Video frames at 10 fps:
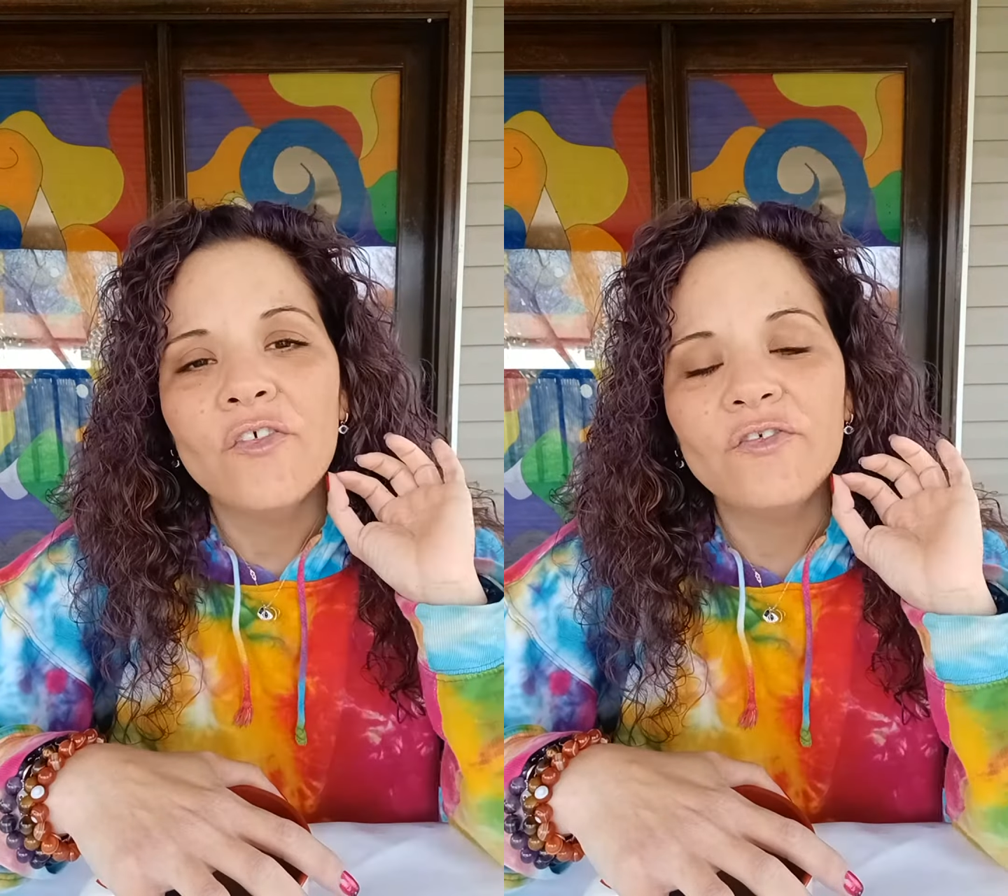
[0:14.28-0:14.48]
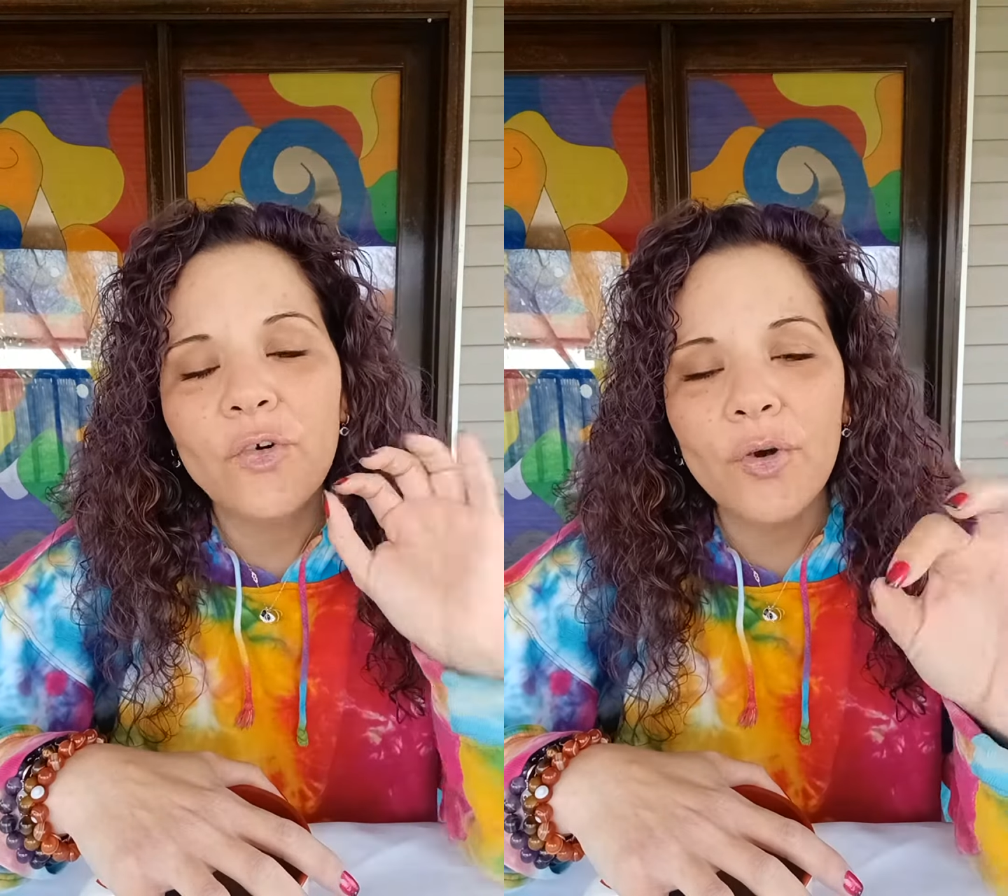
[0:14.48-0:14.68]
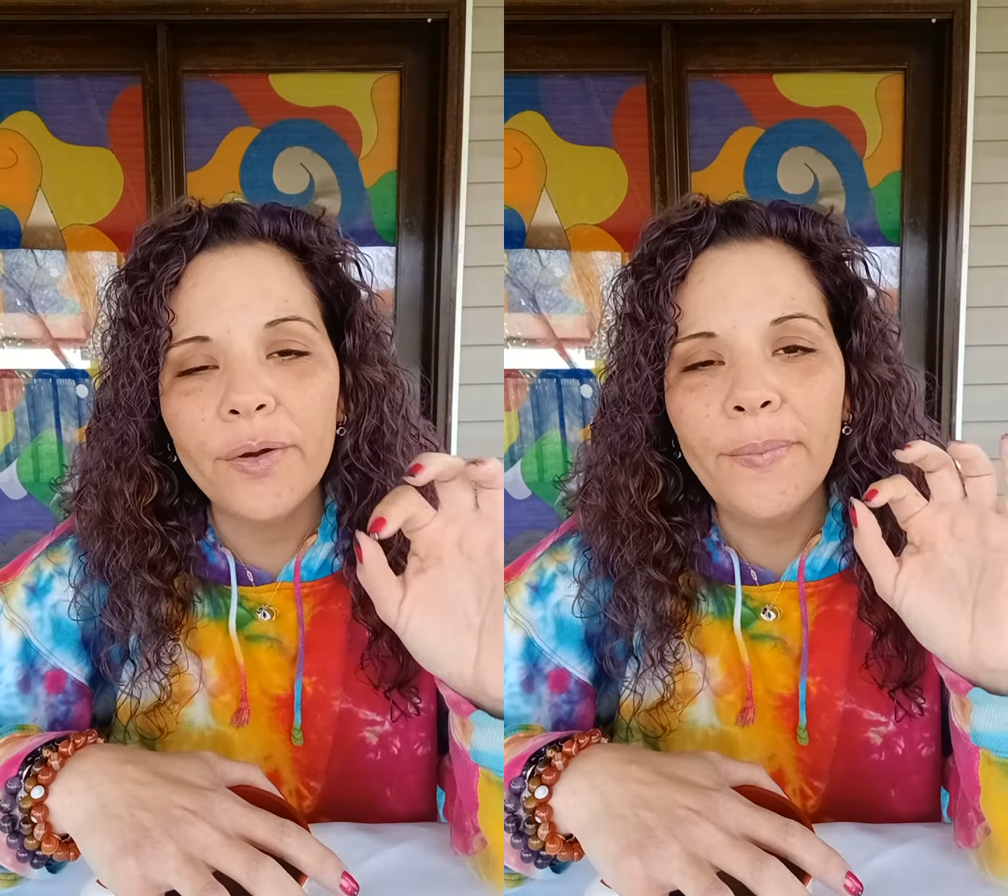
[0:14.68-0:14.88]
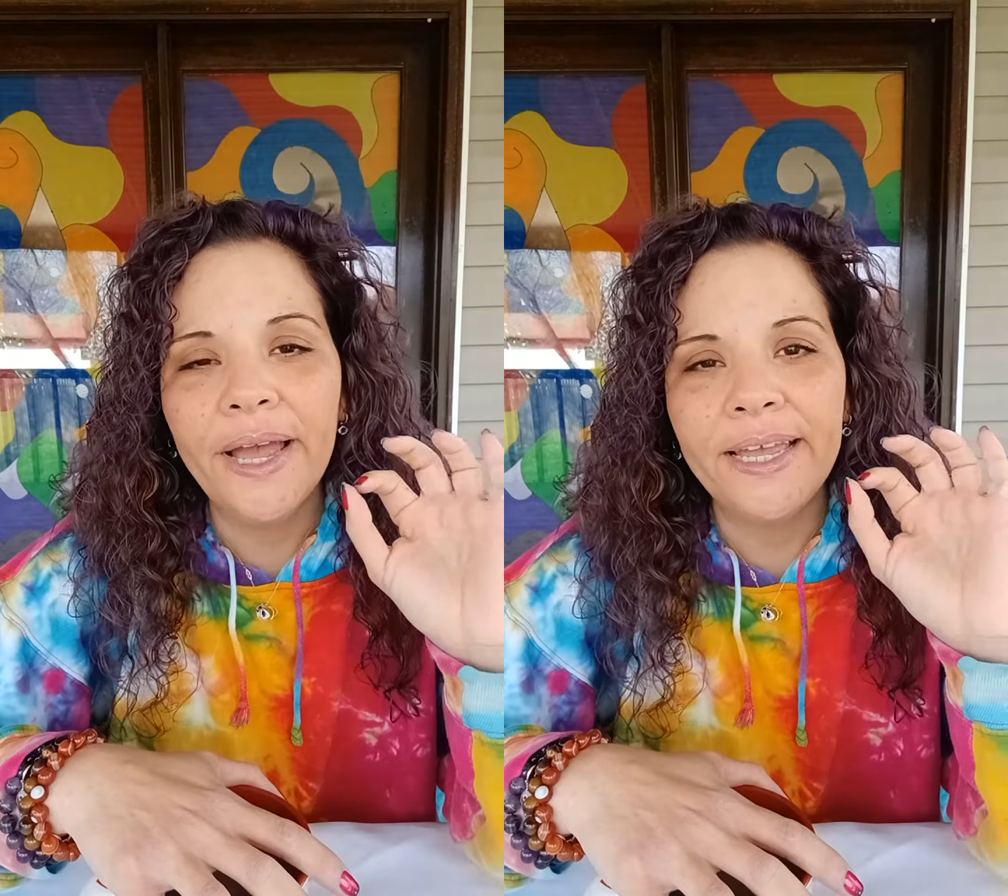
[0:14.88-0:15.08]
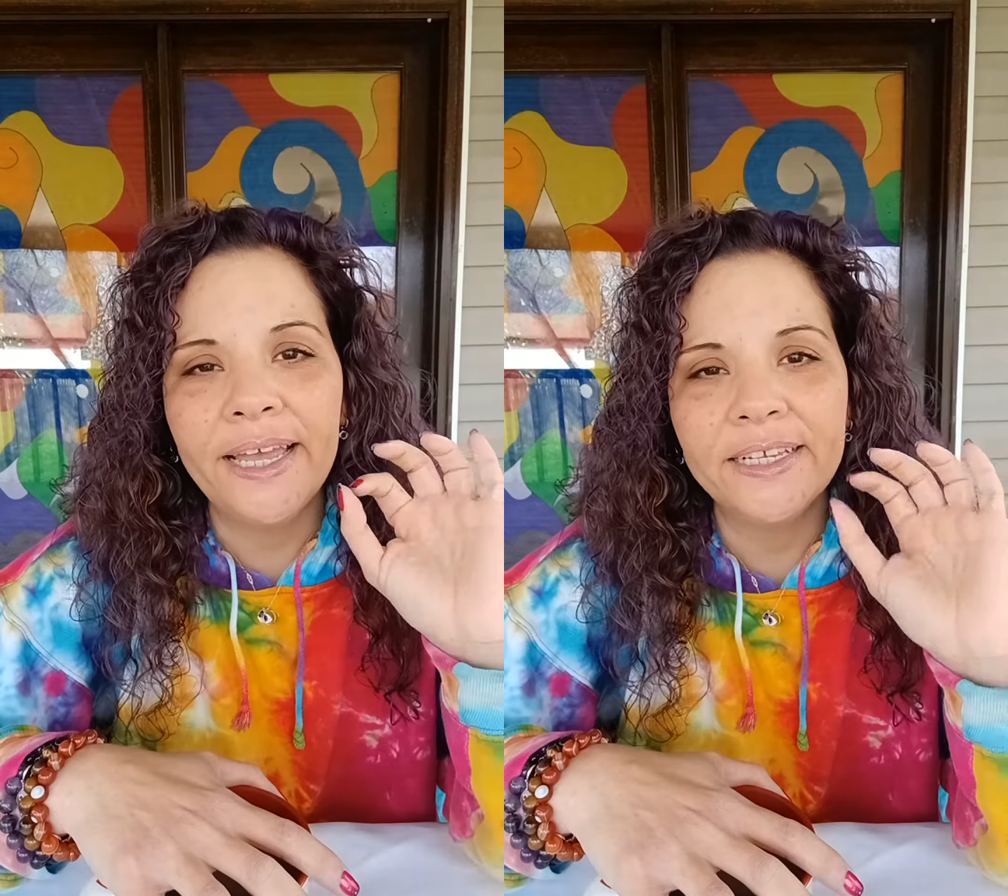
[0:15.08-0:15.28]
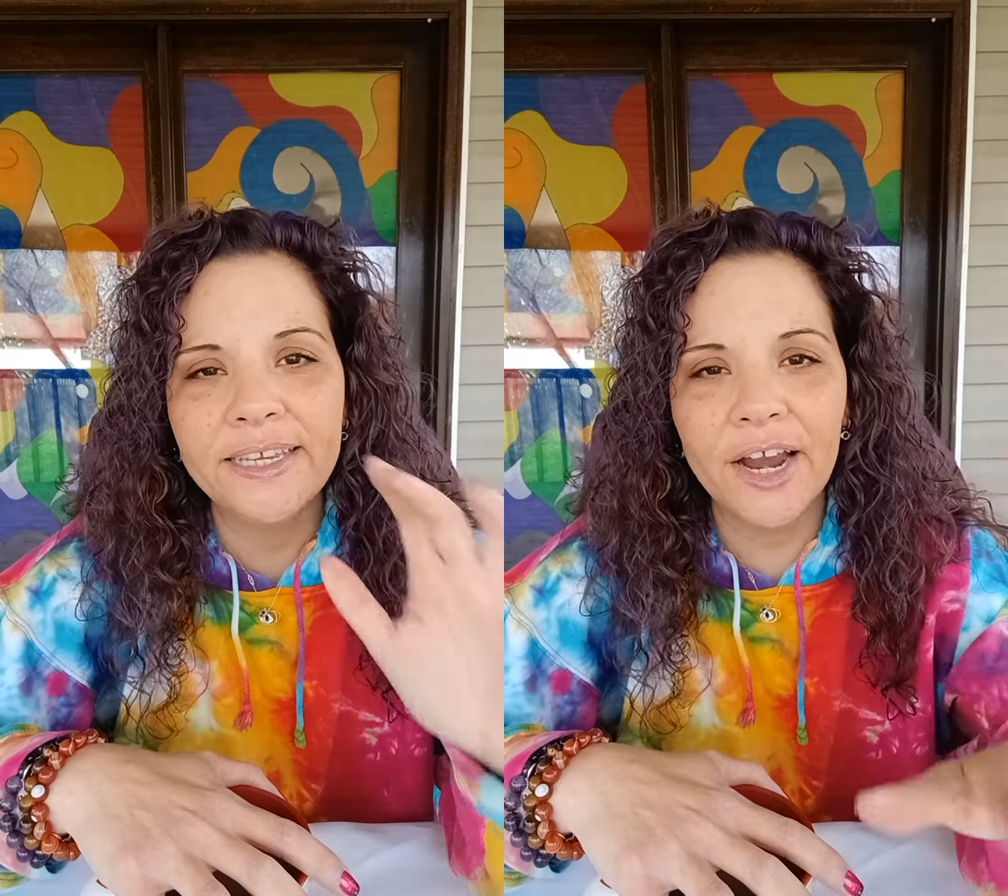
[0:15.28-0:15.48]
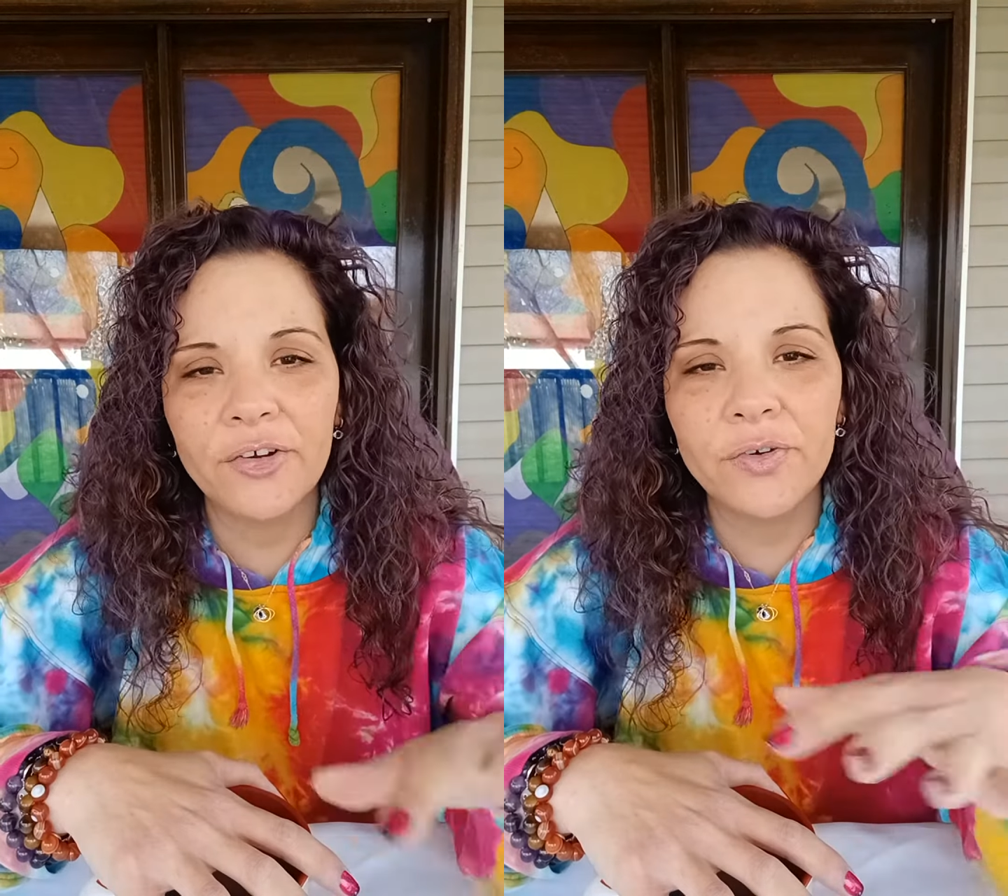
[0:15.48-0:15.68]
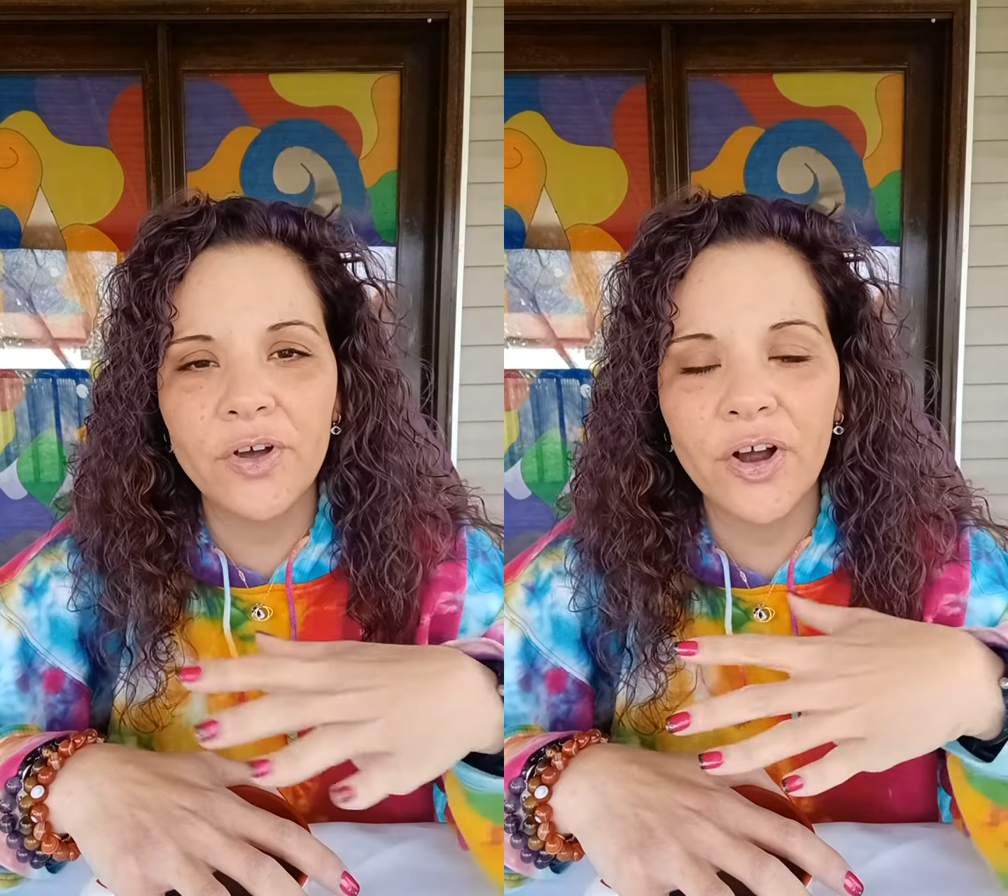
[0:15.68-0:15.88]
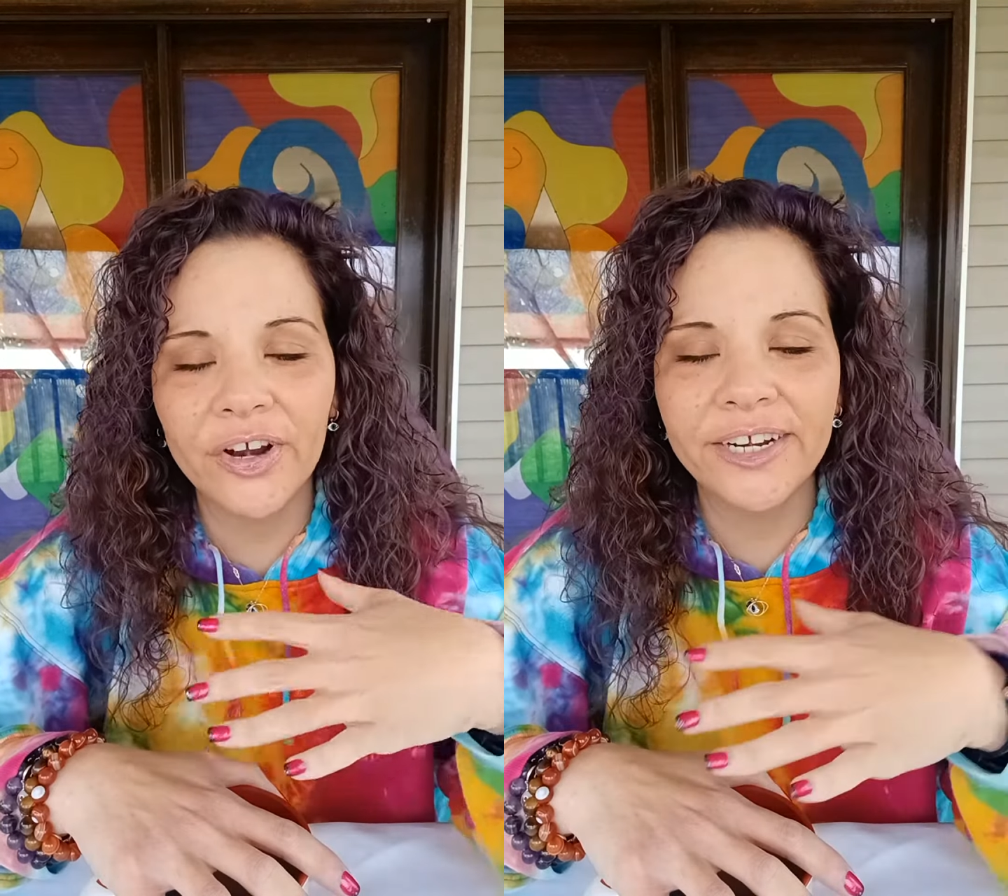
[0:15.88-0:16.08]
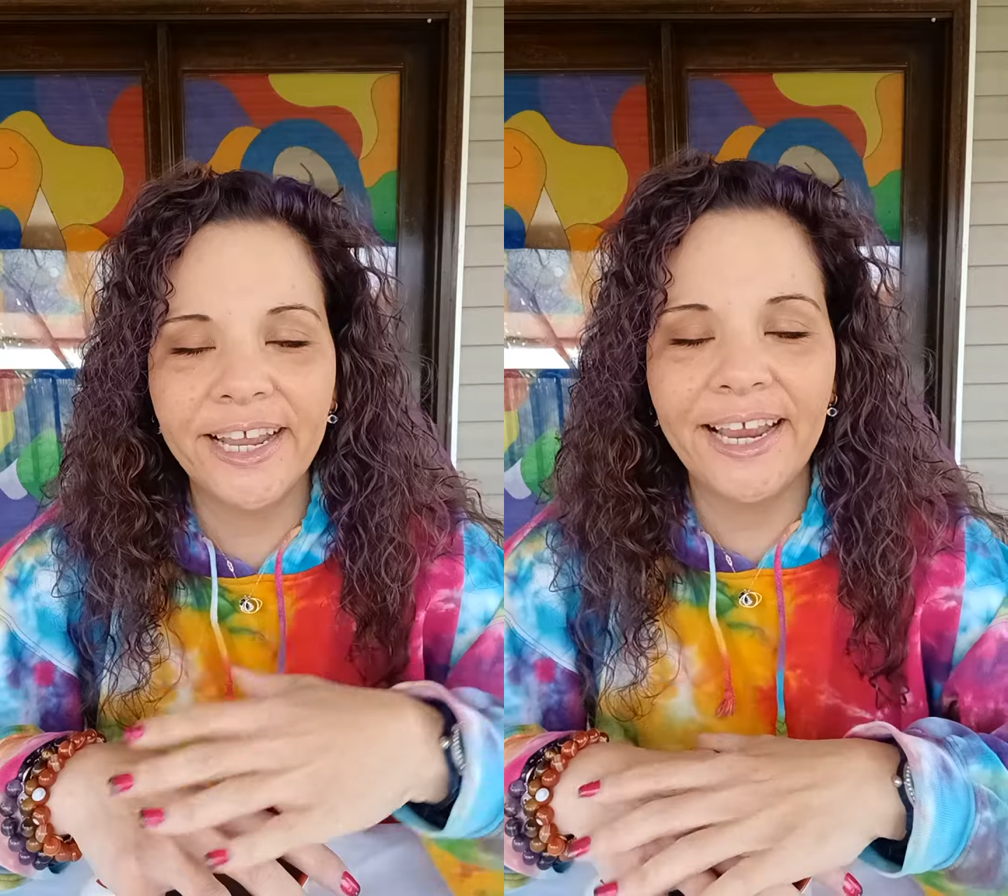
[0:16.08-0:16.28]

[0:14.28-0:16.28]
for my tarot card